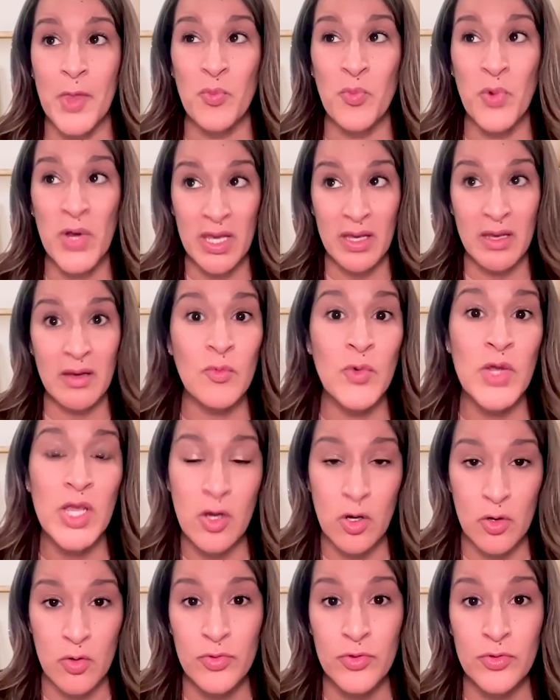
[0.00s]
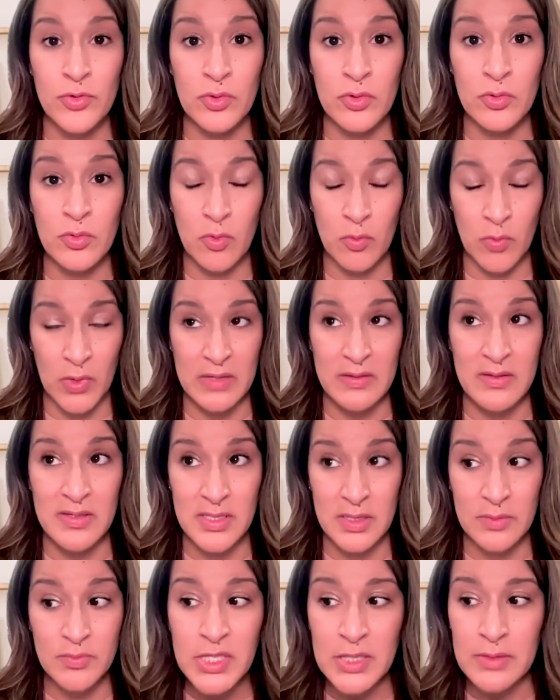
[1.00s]
We go through, one of the
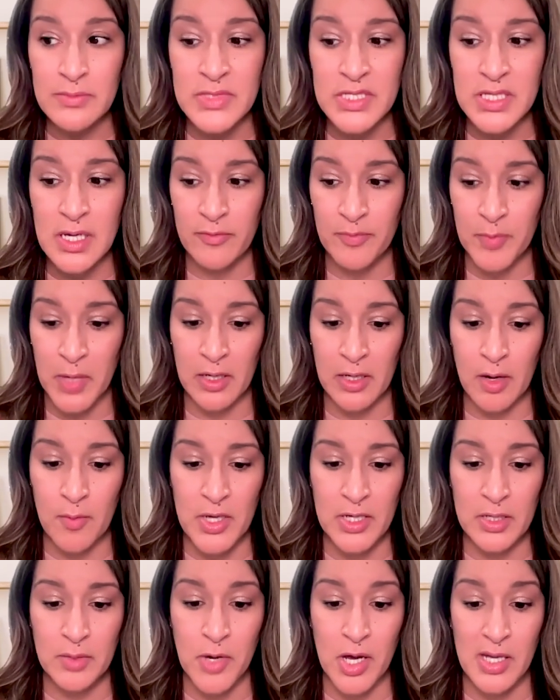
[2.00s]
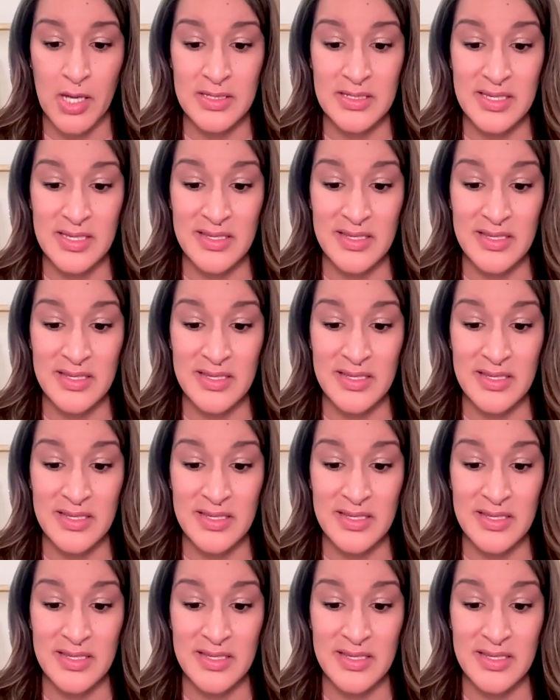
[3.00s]
symptoms of perimenopause